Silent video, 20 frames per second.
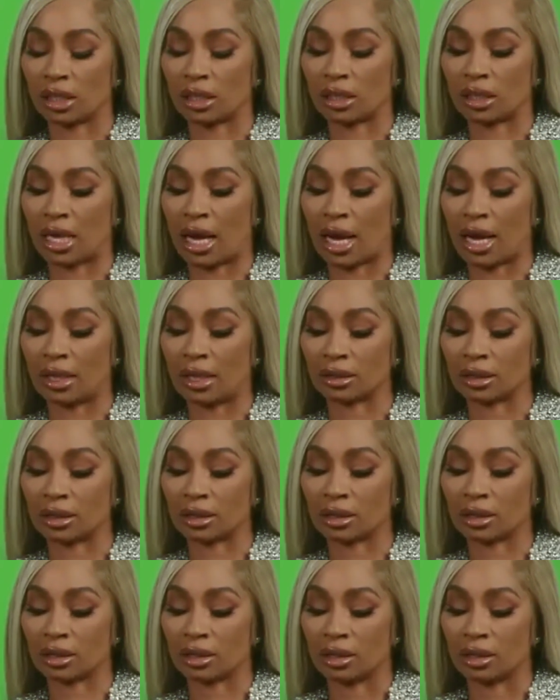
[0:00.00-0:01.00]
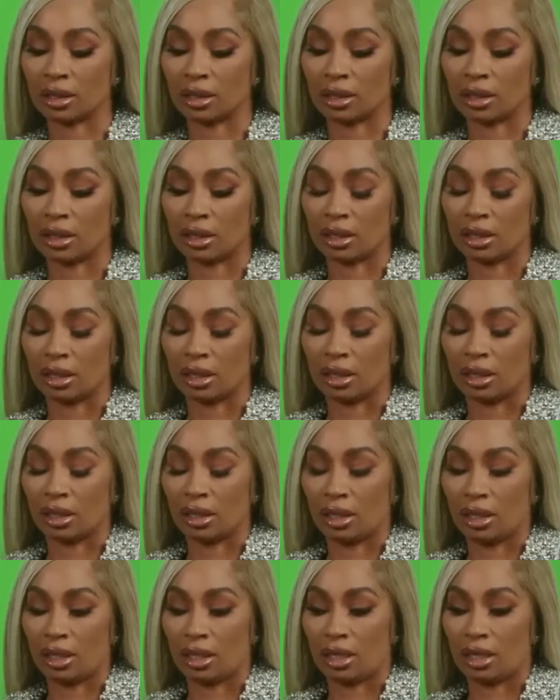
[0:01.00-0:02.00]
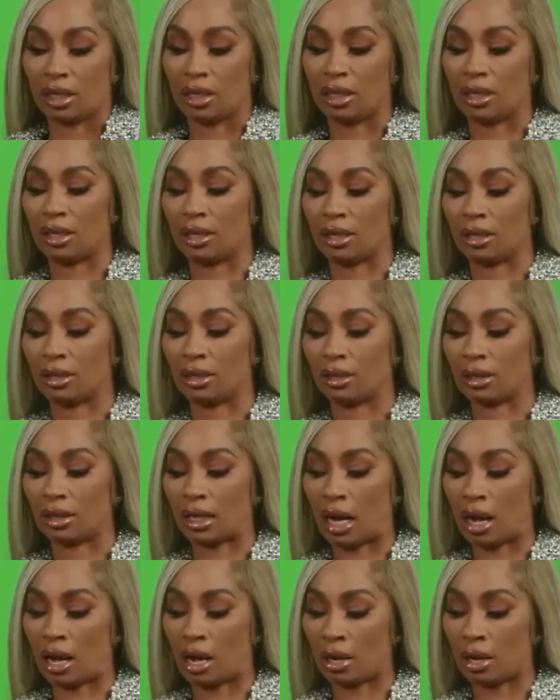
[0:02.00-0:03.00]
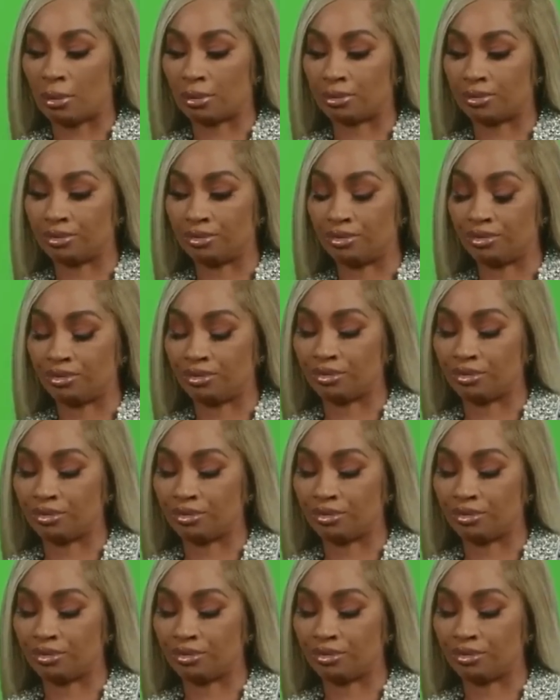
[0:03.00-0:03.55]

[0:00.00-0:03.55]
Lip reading: breath, trying to regain her voice, she approached a solitary